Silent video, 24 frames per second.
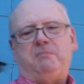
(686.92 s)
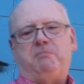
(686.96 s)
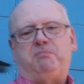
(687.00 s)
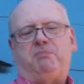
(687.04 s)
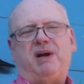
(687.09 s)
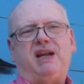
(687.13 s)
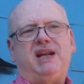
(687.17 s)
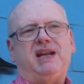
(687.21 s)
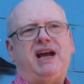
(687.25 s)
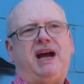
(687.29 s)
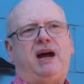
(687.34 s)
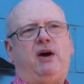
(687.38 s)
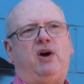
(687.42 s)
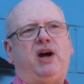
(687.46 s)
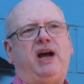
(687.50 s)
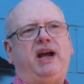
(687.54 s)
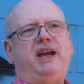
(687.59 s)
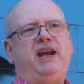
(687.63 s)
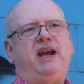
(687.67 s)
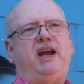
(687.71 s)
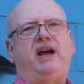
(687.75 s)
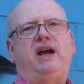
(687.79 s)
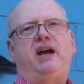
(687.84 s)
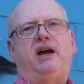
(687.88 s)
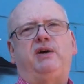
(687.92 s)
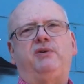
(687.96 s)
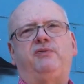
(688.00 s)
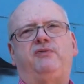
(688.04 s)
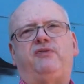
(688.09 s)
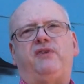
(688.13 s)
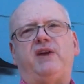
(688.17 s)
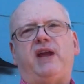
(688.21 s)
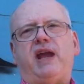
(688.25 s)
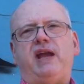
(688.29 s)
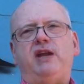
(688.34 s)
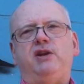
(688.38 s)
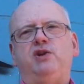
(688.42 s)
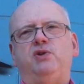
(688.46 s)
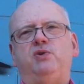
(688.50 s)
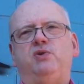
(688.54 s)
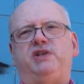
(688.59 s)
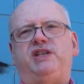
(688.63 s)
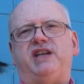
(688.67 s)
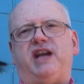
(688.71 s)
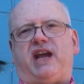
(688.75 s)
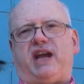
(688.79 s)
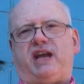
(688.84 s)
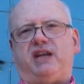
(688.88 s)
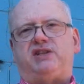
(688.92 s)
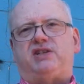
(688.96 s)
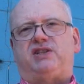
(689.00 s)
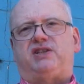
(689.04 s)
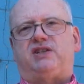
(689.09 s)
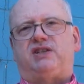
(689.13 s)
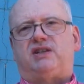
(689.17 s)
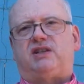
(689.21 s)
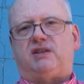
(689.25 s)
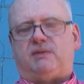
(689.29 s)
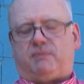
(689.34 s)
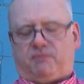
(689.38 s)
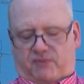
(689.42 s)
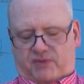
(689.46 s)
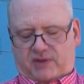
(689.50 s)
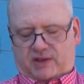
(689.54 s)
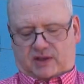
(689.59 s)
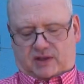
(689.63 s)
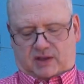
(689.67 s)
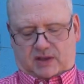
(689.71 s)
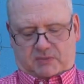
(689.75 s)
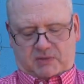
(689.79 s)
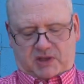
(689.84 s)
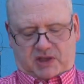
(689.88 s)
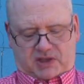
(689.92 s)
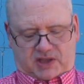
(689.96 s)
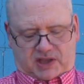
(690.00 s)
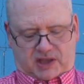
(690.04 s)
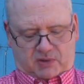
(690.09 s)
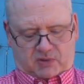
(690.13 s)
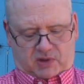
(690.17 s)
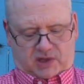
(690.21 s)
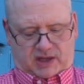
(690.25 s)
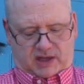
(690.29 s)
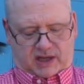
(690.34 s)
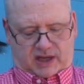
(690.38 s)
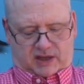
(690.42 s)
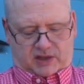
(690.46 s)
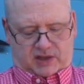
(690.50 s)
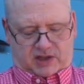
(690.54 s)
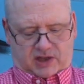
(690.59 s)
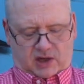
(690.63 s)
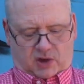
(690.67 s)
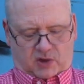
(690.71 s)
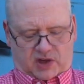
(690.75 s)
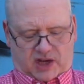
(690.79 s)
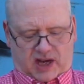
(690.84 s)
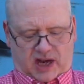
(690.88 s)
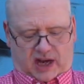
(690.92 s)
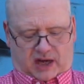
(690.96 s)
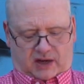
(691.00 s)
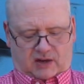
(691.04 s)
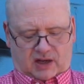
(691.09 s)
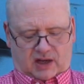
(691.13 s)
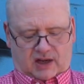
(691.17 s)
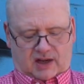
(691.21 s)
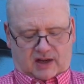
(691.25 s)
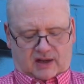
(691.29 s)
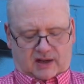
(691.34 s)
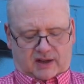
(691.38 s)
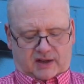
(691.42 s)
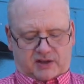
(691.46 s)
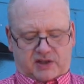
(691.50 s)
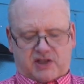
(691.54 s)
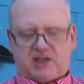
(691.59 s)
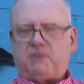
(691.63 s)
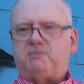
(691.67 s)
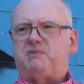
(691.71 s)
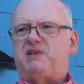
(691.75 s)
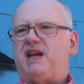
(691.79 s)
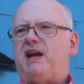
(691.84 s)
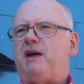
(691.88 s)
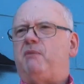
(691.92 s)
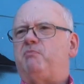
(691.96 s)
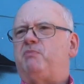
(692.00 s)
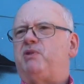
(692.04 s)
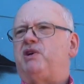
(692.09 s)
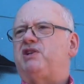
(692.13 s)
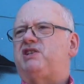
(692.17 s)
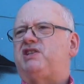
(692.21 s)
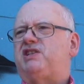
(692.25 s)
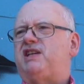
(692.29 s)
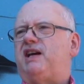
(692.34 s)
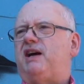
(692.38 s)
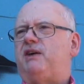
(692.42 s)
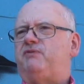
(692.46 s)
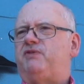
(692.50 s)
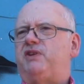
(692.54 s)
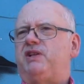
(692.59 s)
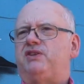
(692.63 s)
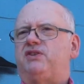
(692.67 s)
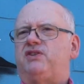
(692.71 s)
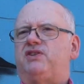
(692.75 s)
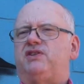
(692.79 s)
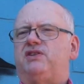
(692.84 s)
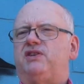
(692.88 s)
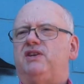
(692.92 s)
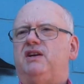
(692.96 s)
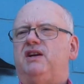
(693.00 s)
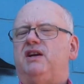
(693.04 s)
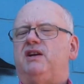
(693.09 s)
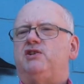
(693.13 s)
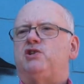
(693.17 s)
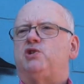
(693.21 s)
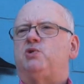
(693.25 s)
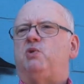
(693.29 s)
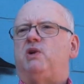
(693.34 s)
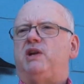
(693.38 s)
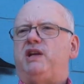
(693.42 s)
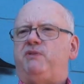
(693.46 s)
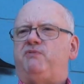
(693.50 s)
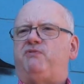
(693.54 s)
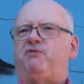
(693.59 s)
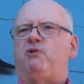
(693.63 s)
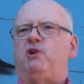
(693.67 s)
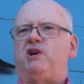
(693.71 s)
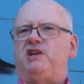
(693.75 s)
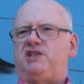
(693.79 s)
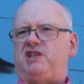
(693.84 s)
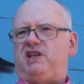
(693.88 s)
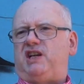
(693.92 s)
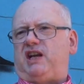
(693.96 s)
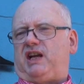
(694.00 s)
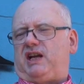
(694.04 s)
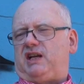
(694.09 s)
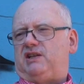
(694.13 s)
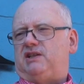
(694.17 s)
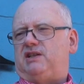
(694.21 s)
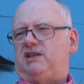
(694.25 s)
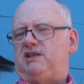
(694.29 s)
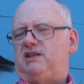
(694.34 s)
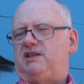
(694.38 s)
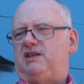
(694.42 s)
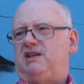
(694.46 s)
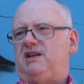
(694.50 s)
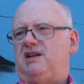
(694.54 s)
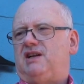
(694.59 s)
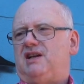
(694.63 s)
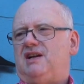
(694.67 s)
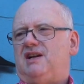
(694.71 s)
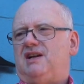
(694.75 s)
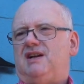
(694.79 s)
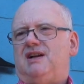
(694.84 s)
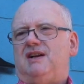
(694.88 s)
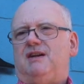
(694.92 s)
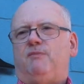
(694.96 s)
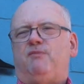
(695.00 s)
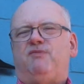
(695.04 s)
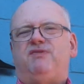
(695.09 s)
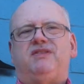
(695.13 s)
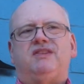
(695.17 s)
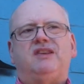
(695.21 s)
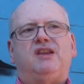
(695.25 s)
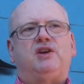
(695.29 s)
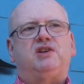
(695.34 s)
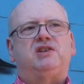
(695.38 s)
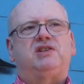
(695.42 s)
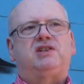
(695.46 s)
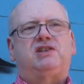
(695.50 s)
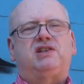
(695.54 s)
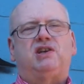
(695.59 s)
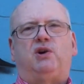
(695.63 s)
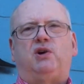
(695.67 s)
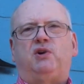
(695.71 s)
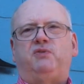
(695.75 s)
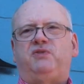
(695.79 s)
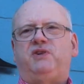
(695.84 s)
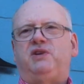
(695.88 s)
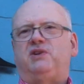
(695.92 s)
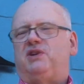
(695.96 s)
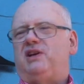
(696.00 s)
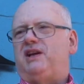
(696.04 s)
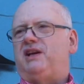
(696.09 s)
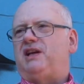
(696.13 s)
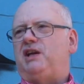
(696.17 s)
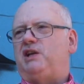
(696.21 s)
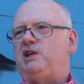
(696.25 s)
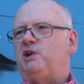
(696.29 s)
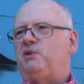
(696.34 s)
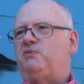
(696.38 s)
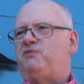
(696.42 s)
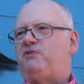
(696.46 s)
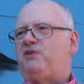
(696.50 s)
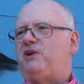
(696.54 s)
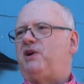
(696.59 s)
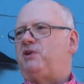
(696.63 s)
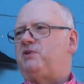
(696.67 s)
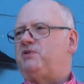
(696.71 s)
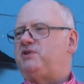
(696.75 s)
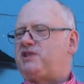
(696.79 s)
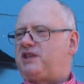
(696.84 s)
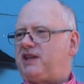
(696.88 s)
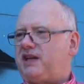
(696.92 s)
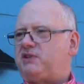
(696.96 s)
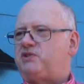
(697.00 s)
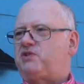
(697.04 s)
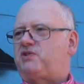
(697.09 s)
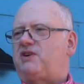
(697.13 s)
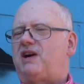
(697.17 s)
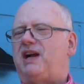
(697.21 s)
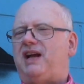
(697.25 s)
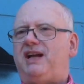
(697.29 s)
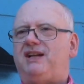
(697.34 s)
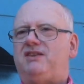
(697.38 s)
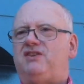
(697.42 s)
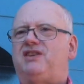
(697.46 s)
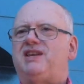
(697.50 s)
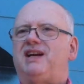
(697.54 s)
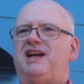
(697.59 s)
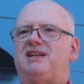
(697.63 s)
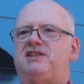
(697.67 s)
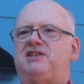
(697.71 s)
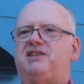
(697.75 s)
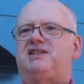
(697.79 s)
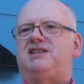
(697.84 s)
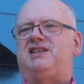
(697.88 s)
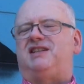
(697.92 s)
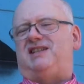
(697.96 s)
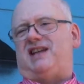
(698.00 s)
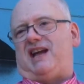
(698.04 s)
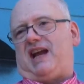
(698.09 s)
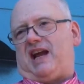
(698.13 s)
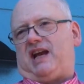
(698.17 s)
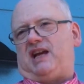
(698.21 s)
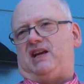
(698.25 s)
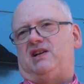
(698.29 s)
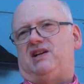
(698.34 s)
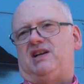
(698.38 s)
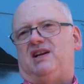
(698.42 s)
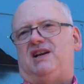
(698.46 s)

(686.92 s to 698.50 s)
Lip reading: But now I have a new date. Let me see what it is. Okay, September 7th, 2014. So if you look at your phones, that's right, that's today.